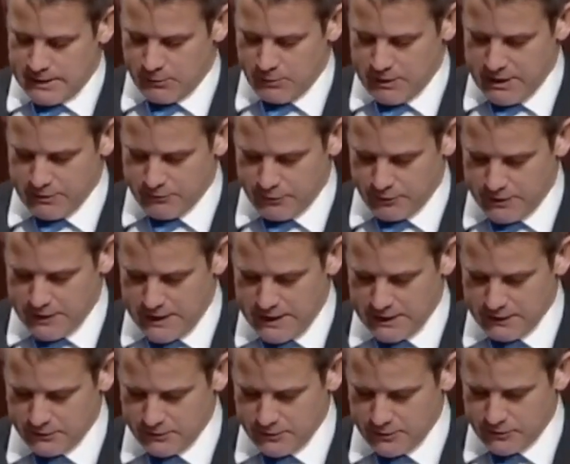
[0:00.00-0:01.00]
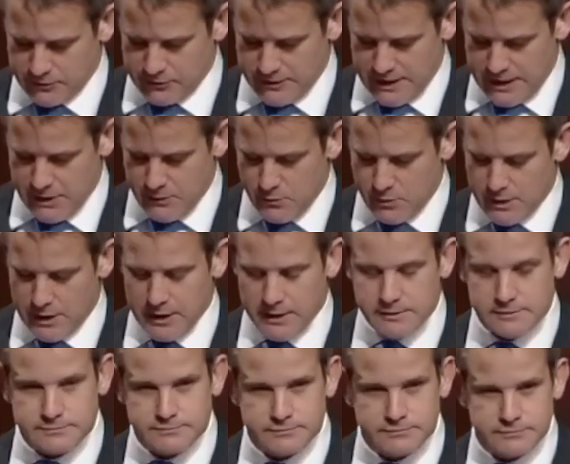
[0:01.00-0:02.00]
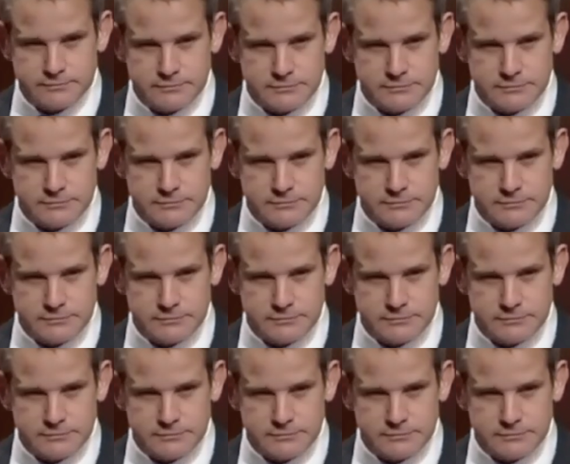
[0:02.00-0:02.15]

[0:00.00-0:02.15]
I ran for Congress and I won.